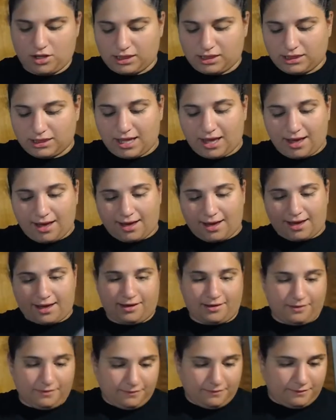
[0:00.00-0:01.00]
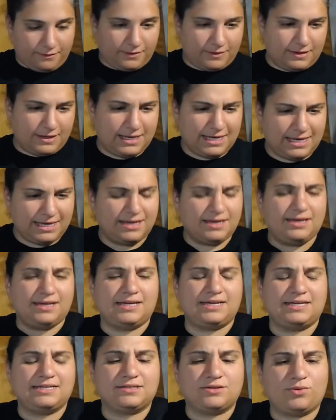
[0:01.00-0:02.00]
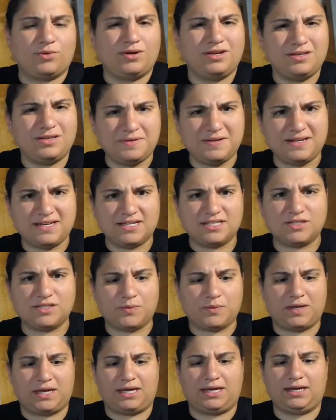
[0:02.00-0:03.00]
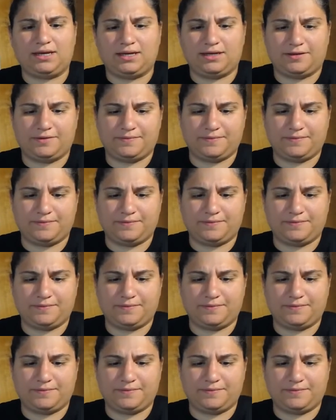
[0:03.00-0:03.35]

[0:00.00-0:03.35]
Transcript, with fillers: live is going to be next week.